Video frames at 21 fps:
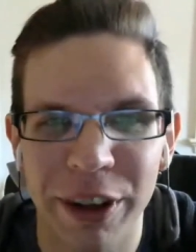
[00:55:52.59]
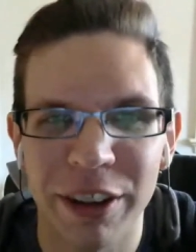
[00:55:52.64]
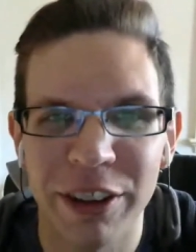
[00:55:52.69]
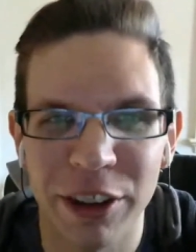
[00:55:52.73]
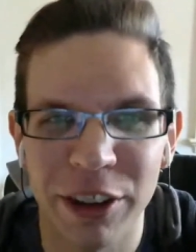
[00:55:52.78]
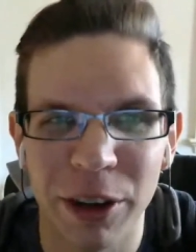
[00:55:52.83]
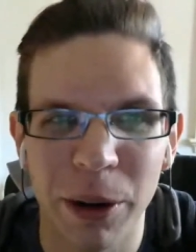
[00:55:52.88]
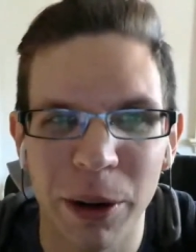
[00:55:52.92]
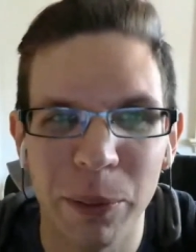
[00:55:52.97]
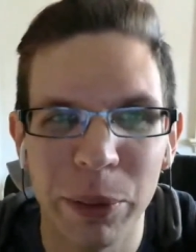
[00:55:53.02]
It's
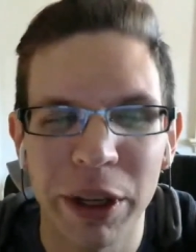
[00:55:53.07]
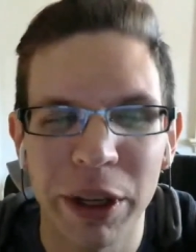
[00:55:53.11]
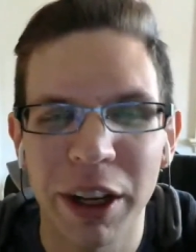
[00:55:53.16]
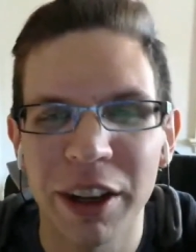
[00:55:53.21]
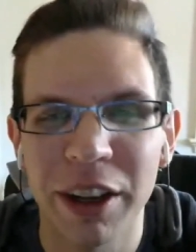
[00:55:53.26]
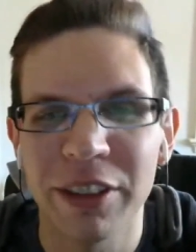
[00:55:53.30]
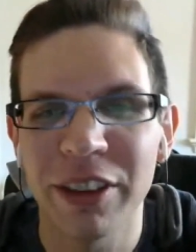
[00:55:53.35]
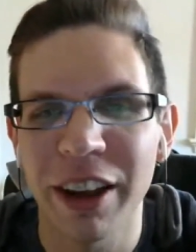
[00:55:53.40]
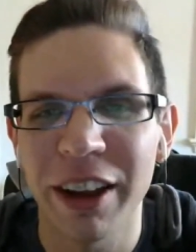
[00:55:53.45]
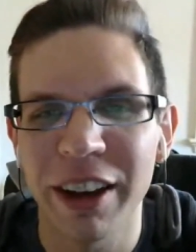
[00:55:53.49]
you.
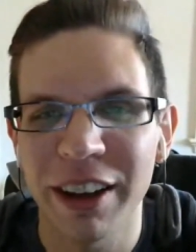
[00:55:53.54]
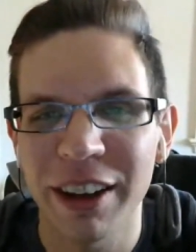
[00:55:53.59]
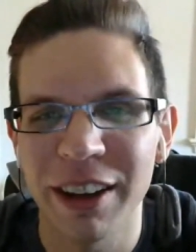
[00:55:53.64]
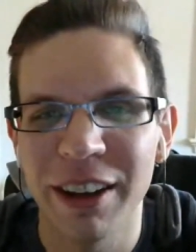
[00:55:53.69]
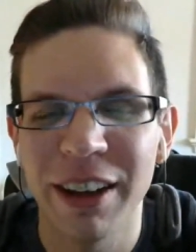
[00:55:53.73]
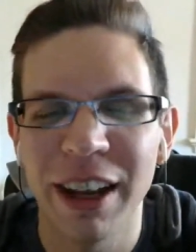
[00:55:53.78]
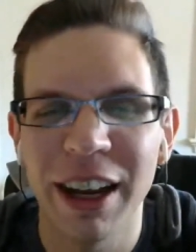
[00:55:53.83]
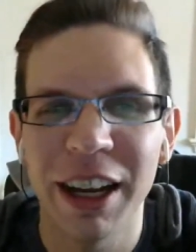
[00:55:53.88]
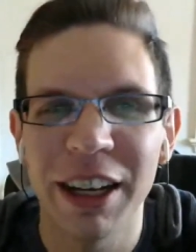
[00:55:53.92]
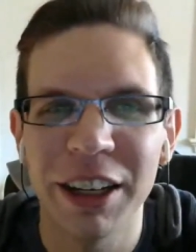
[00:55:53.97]
Because like
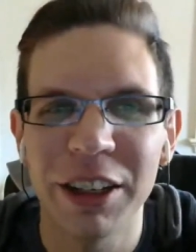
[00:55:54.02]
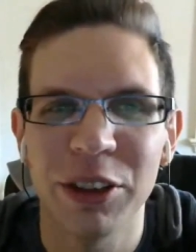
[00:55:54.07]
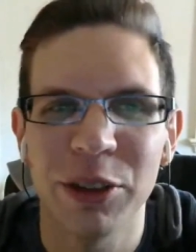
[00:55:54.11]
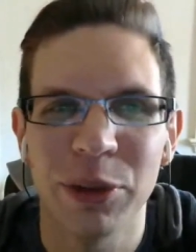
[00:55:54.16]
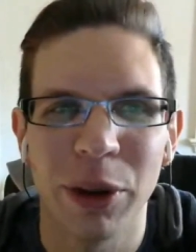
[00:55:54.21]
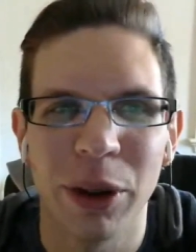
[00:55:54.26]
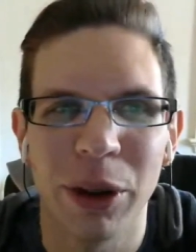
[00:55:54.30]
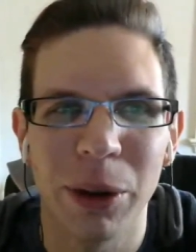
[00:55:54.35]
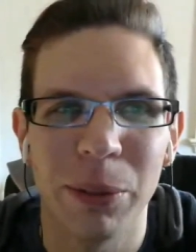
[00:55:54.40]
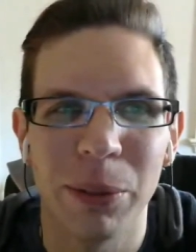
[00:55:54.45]
80s
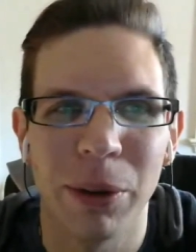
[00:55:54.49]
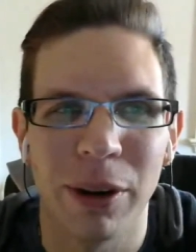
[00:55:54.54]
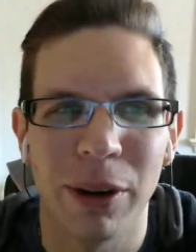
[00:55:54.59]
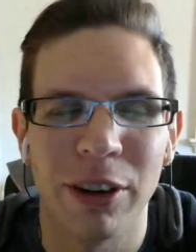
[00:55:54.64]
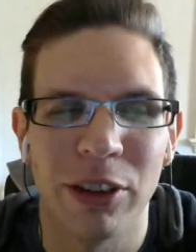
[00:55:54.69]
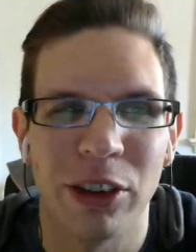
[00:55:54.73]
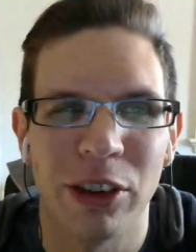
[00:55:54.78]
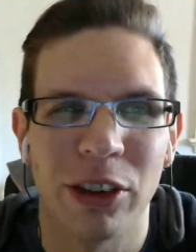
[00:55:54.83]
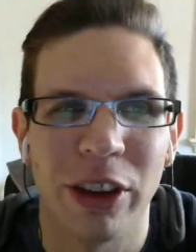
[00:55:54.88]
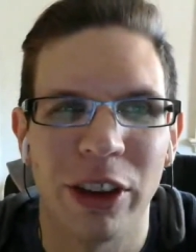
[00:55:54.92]
film
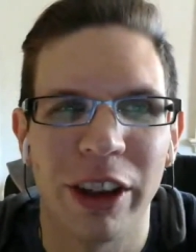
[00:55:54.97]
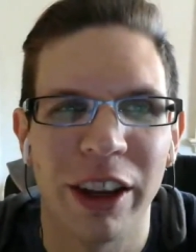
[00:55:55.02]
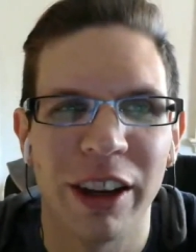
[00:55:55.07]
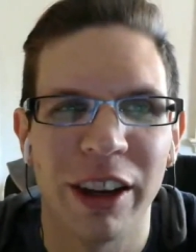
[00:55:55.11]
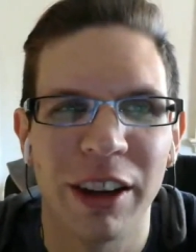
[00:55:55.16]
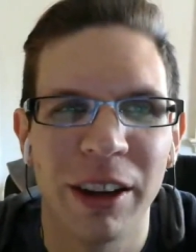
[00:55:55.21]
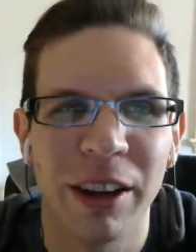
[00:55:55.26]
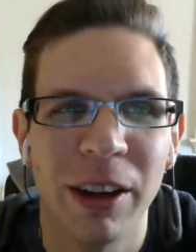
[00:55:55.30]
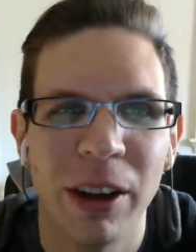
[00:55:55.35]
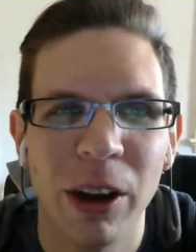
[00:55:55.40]
are just
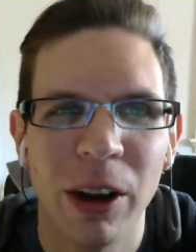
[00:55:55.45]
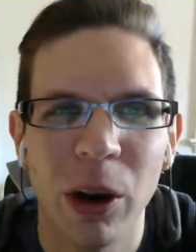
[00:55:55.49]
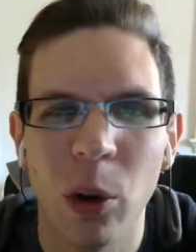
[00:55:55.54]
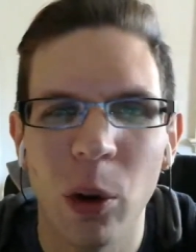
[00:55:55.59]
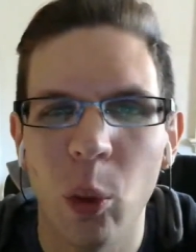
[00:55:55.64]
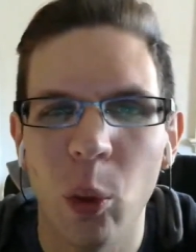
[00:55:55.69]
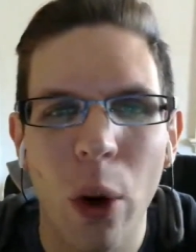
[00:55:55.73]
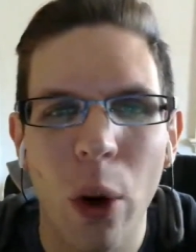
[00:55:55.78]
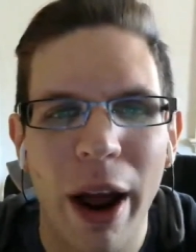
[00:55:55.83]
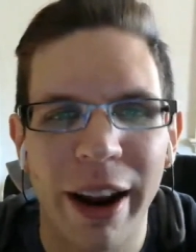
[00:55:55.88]
like
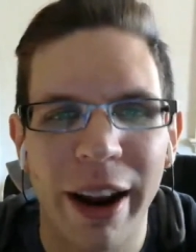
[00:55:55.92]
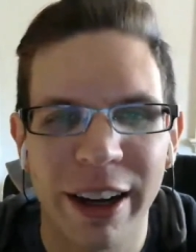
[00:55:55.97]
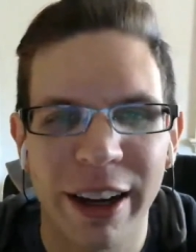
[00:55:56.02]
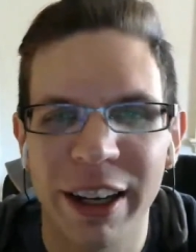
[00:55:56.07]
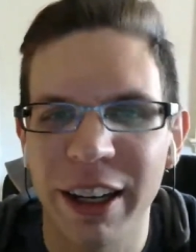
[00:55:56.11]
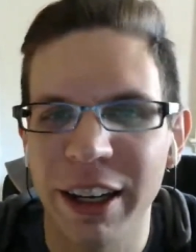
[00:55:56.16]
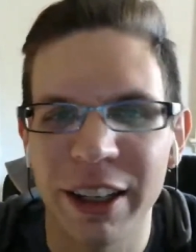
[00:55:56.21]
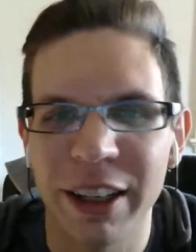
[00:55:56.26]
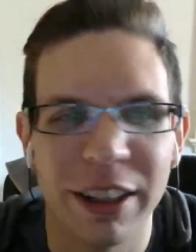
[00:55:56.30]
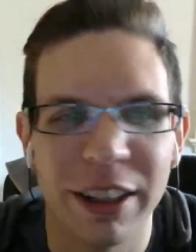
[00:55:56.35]

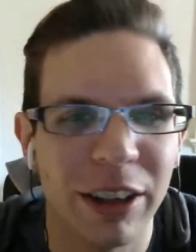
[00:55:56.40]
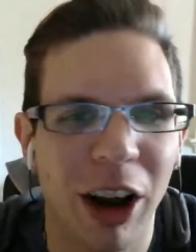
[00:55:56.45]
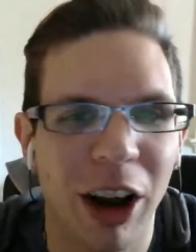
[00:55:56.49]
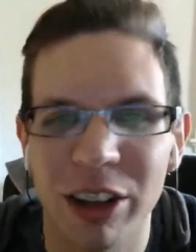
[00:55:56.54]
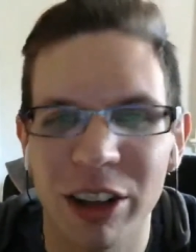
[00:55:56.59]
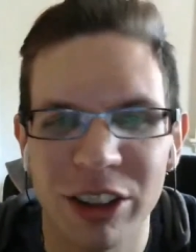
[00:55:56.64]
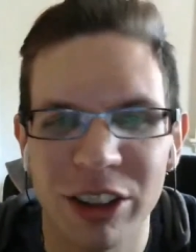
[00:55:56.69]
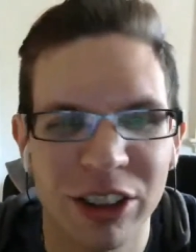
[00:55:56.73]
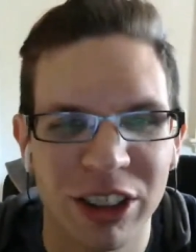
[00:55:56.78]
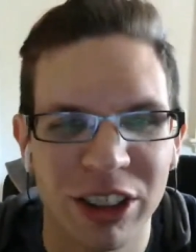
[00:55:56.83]
wacky,
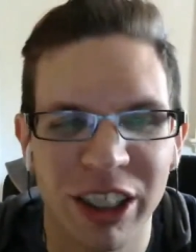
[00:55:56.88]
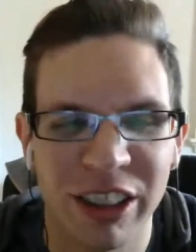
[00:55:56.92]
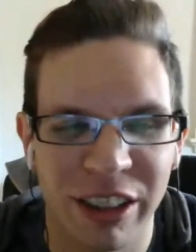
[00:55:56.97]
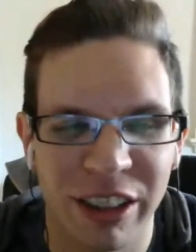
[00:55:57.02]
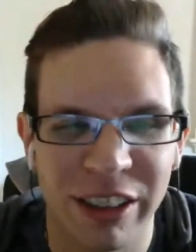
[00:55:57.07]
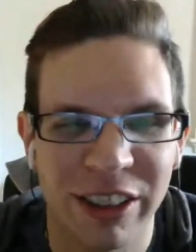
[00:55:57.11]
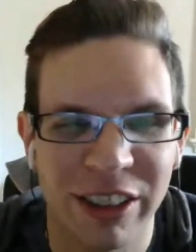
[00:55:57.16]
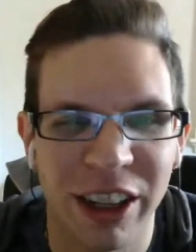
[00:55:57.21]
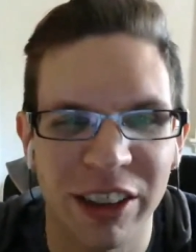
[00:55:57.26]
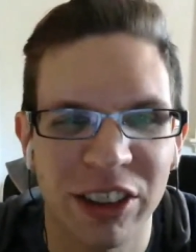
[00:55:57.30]

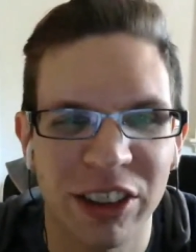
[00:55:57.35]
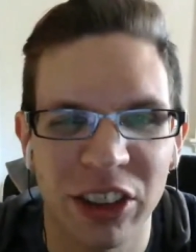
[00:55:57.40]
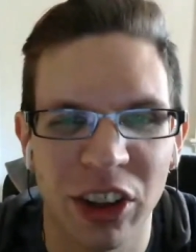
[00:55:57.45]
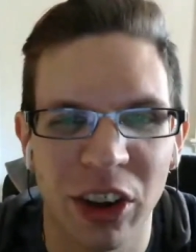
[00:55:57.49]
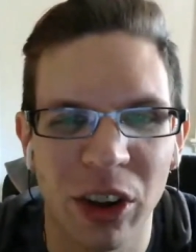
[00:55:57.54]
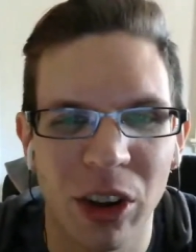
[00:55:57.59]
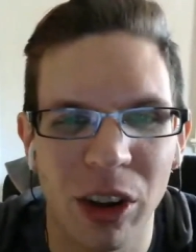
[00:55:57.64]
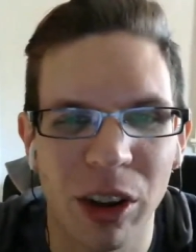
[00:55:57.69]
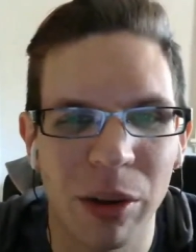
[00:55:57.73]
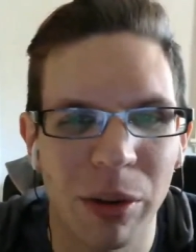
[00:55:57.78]

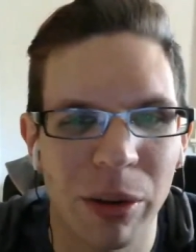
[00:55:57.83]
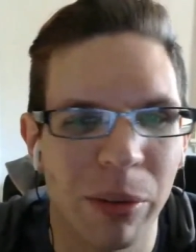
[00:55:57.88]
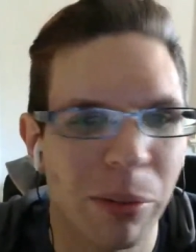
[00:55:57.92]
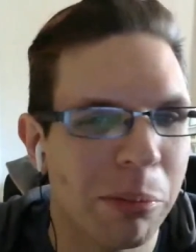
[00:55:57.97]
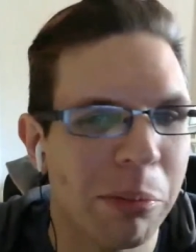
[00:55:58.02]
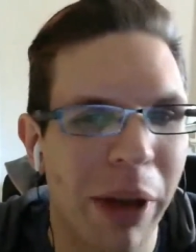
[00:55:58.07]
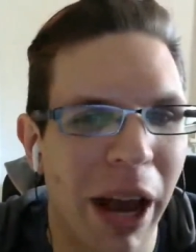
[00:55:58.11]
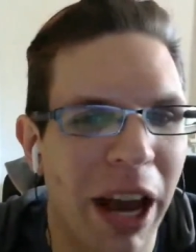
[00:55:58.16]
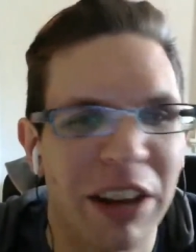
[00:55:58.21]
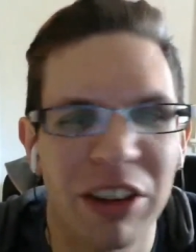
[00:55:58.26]
nonsensical,
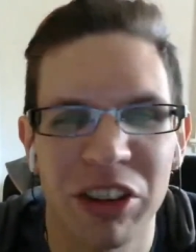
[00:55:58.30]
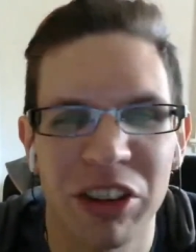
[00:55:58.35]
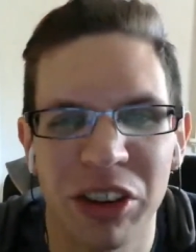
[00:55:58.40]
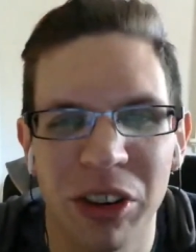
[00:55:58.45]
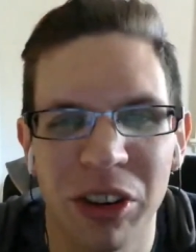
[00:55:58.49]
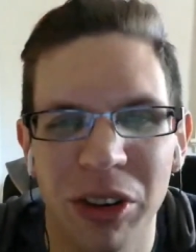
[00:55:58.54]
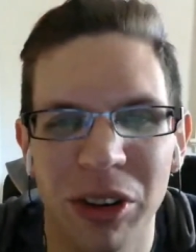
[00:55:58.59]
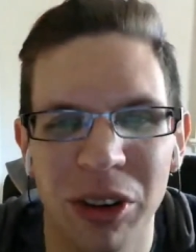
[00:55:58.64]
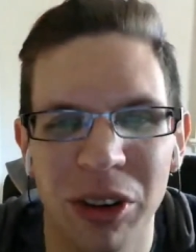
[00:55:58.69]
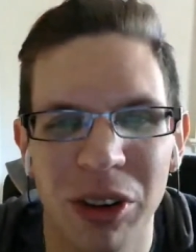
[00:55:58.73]

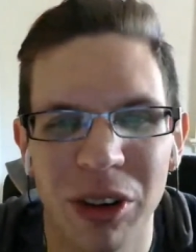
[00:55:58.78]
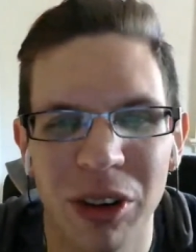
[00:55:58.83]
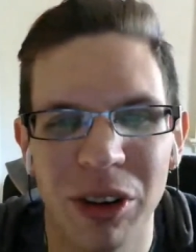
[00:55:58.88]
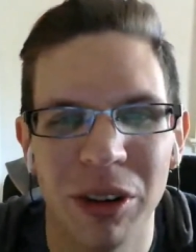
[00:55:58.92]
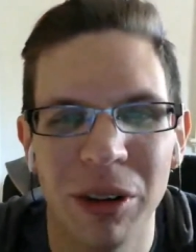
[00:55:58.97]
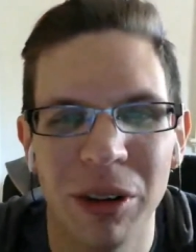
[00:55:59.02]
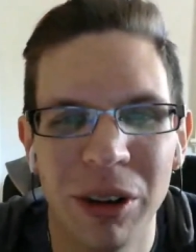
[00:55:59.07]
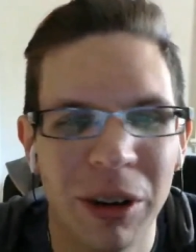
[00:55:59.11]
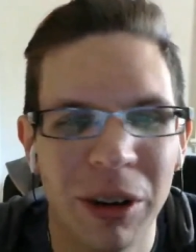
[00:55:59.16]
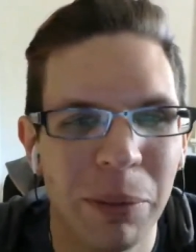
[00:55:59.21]

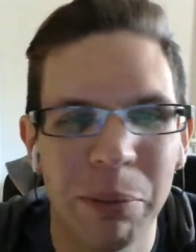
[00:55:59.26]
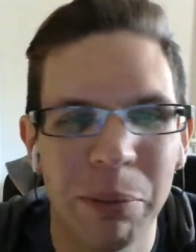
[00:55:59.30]
magical,